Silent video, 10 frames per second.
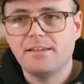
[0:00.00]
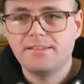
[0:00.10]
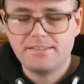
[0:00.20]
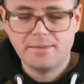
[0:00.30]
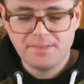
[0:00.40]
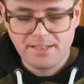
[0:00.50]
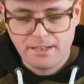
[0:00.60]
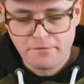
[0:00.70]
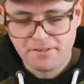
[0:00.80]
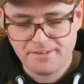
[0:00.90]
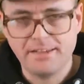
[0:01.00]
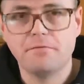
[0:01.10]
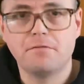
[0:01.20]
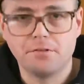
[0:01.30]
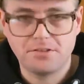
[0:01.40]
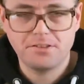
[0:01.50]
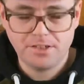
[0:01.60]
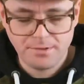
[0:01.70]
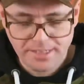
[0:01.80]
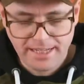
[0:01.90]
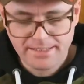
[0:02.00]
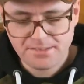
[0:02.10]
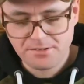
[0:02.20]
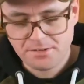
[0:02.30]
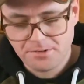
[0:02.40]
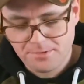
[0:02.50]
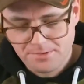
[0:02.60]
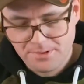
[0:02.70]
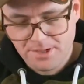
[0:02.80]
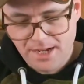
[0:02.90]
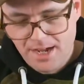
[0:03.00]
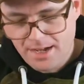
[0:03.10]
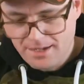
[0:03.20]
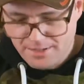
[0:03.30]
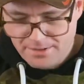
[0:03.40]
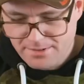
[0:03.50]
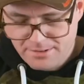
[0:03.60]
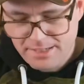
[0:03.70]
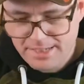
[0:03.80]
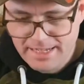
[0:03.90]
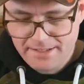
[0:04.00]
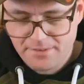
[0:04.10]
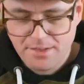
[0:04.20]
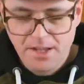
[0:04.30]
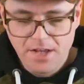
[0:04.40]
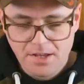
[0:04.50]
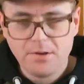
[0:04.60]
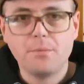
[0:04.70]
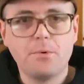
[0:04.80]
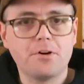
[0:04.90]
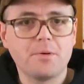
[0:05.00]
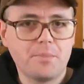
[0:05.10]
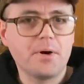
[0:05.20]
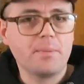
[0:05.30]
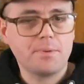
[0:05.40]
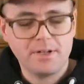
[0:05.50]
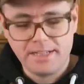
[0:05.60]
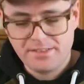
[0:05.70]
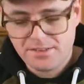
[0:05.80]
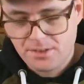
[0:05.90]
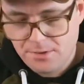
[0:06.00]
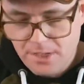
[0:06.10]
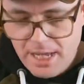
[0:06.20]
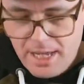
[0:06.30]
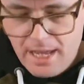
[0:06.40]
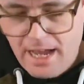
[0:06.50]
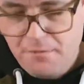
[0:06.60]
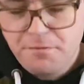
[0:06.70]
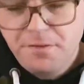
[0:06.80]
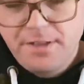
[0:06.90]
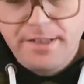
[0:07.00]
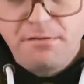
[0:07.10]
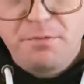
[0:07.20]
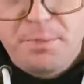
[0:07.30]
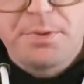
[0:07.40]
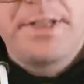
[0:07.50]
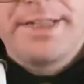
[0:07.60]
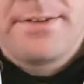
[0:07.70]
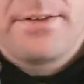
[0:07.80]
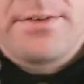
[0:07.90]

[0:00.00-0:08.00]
something I have a thing for. So it has to again work properly. So I feel they've put in